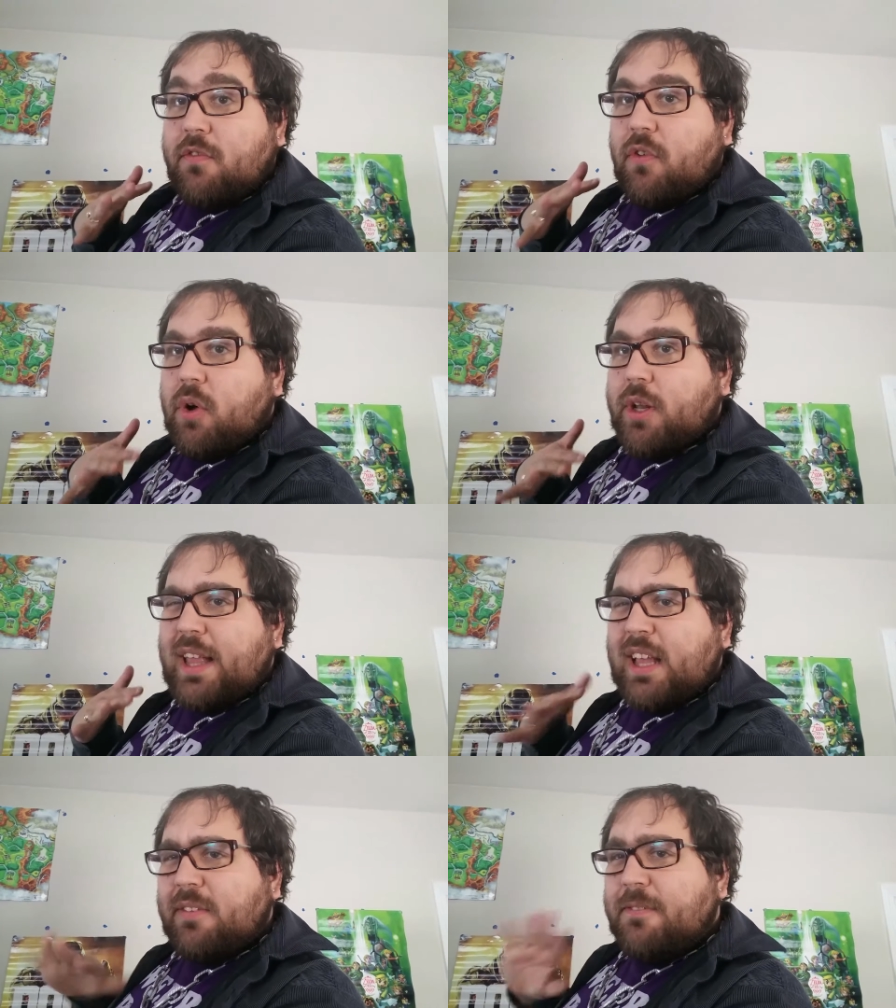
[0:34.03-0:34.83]
for the
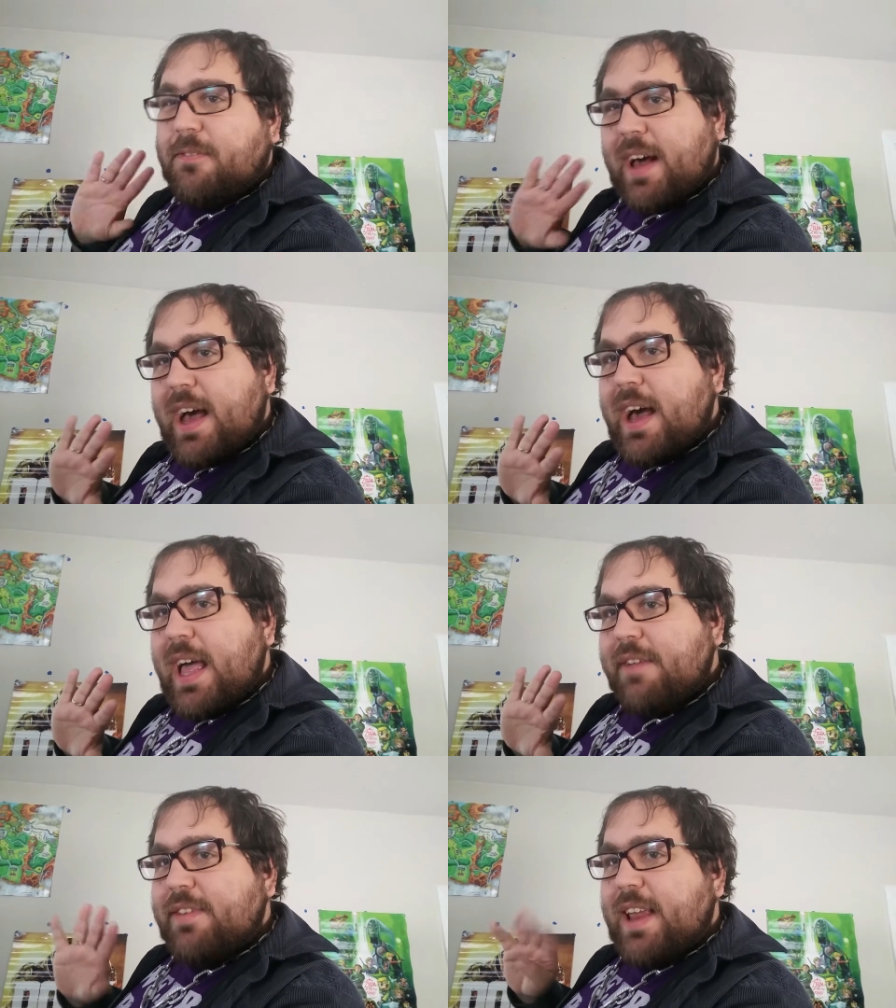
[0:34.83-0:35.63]
last
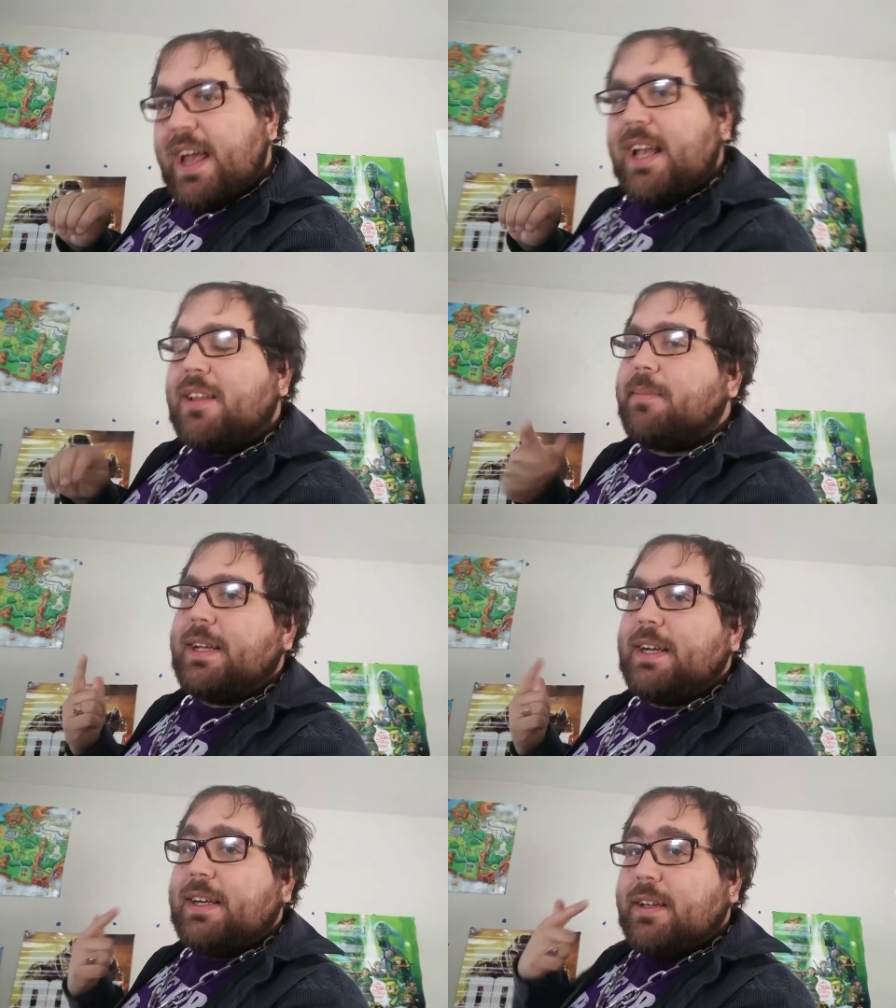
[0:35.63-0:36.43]
five days,
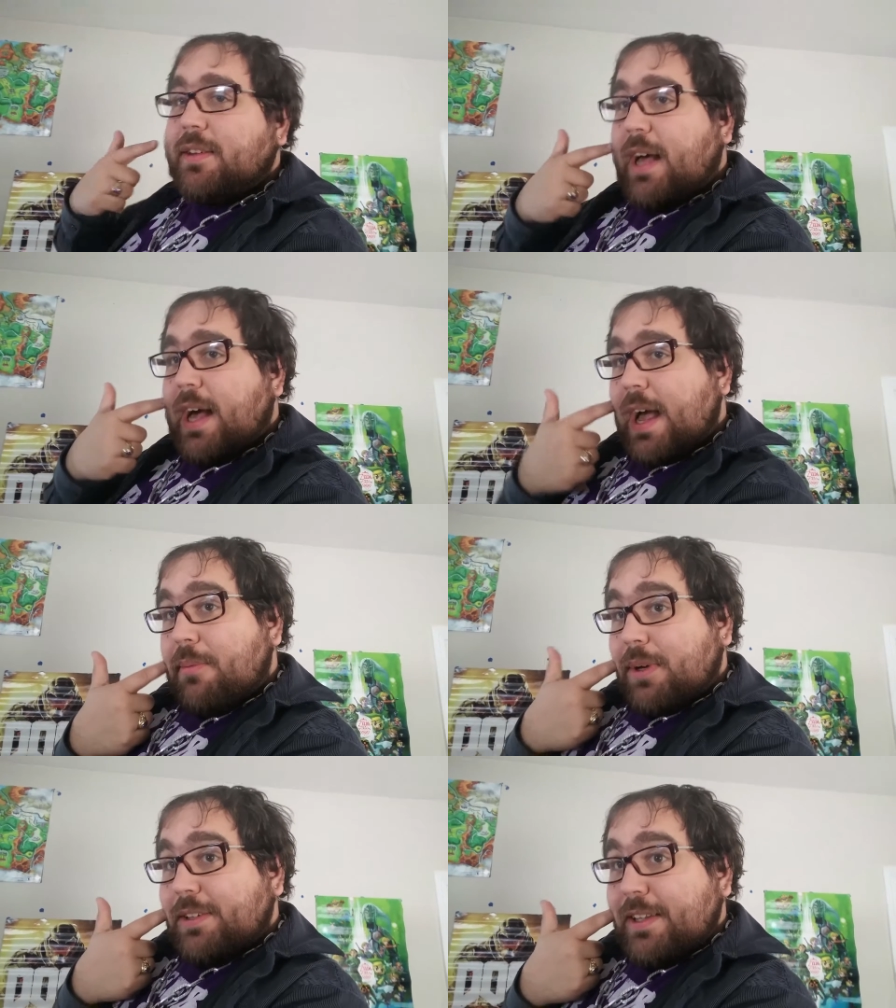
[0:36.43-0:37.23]
because I
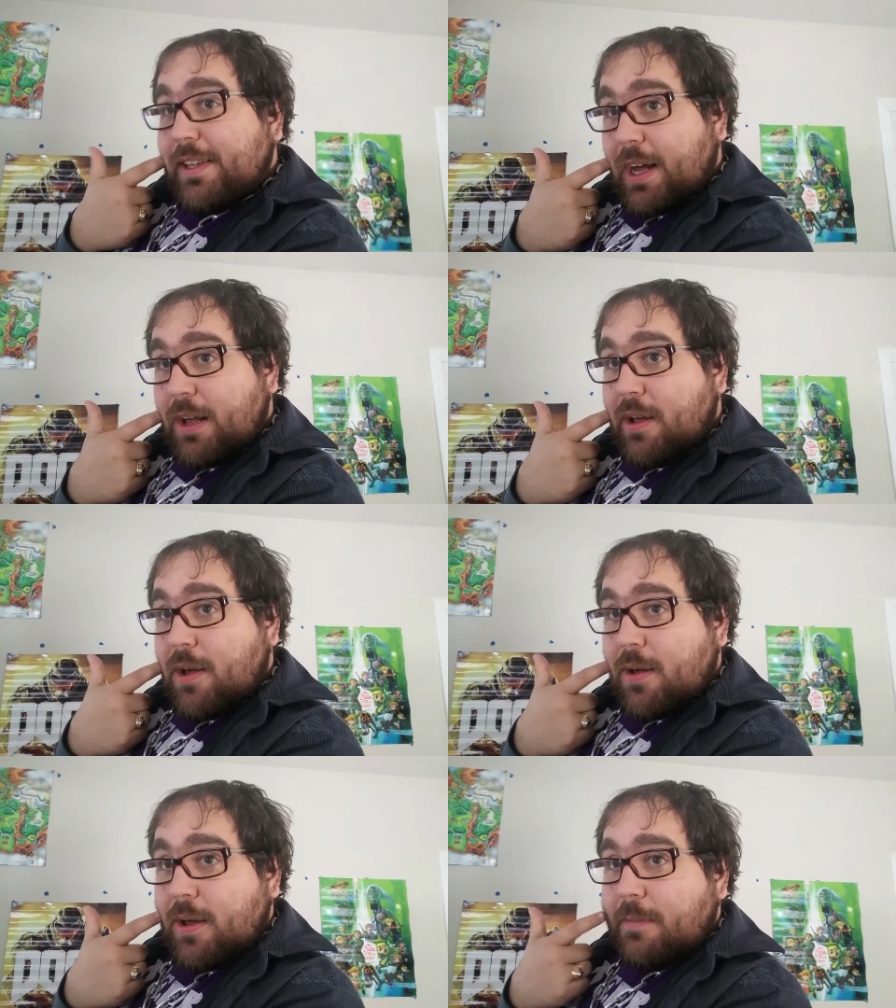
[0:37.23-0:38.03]
was a
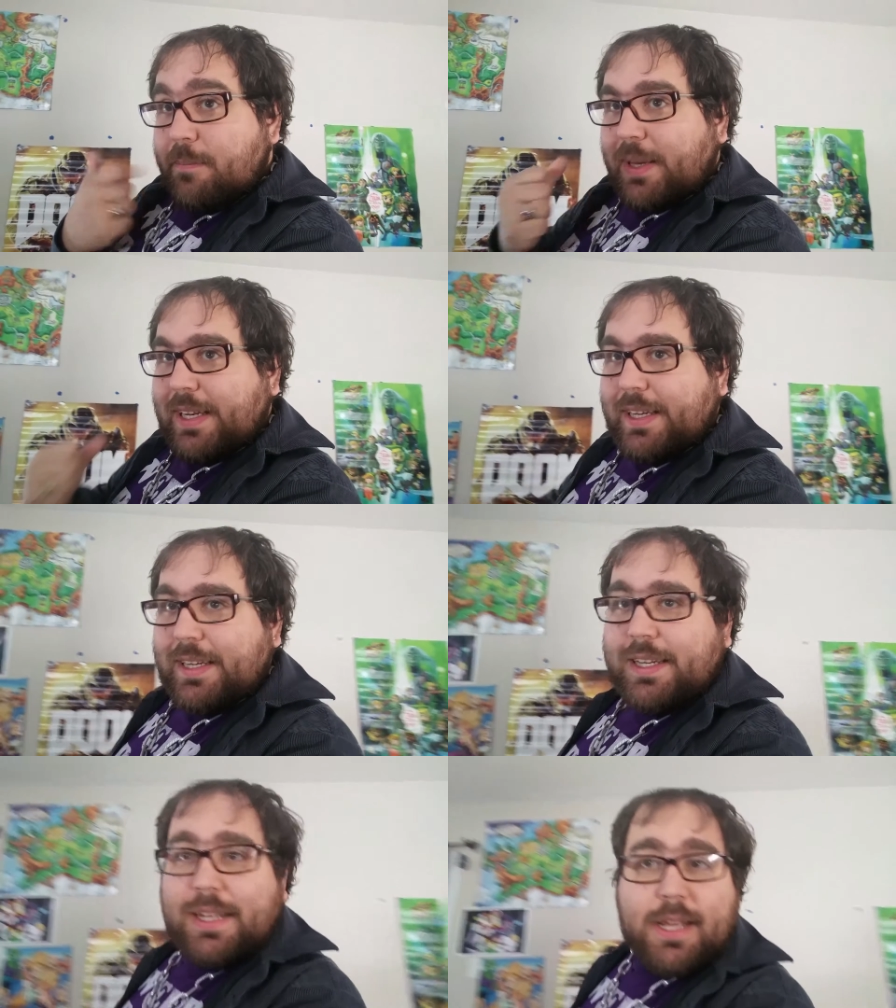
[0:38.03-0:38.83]

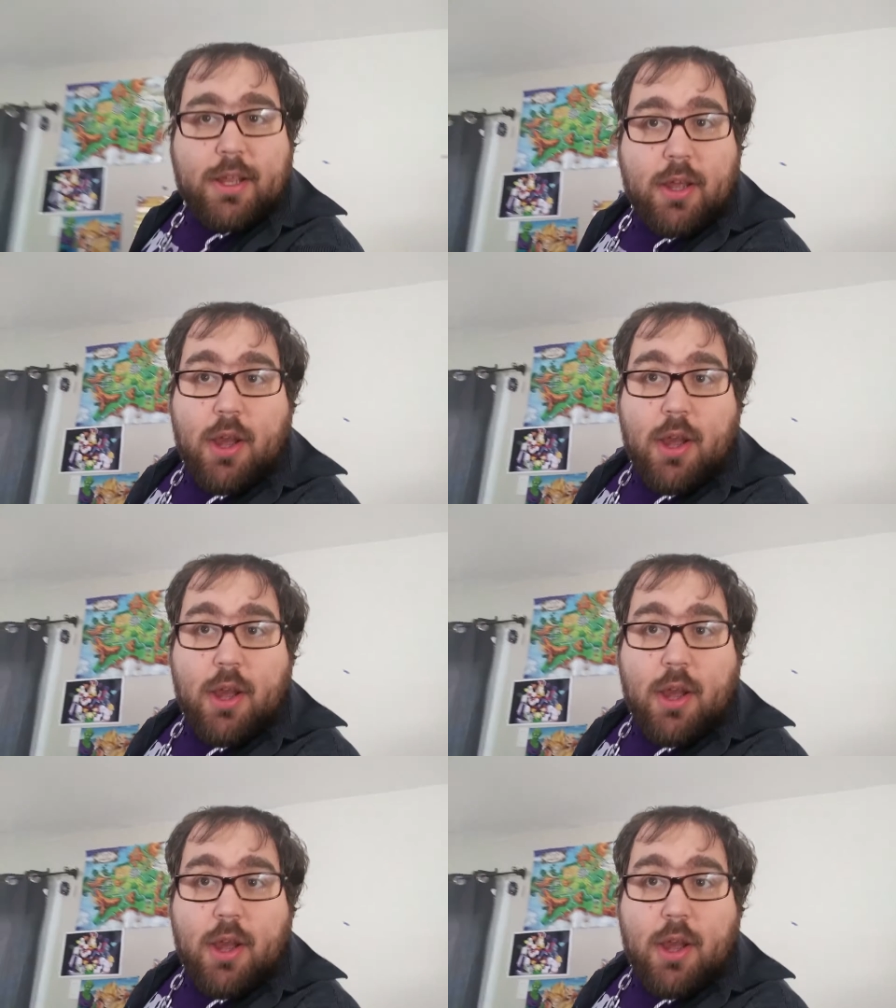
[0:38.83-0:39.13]
dummy,